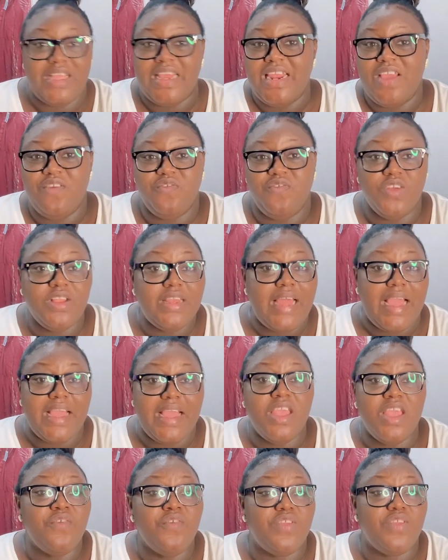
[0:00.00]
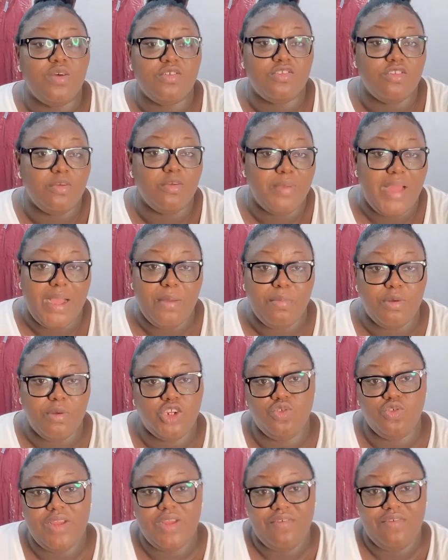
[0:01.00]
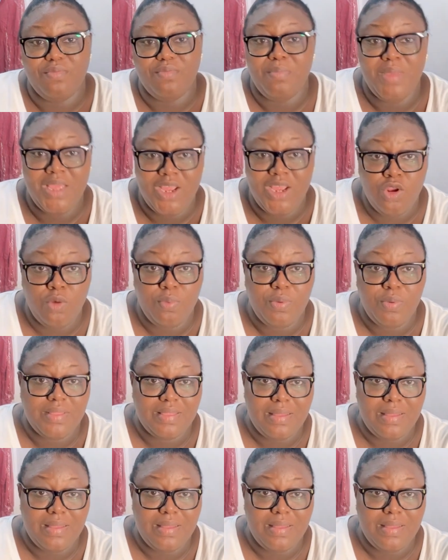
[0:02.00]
And I feel like if there was no Blackboi, she would have made up with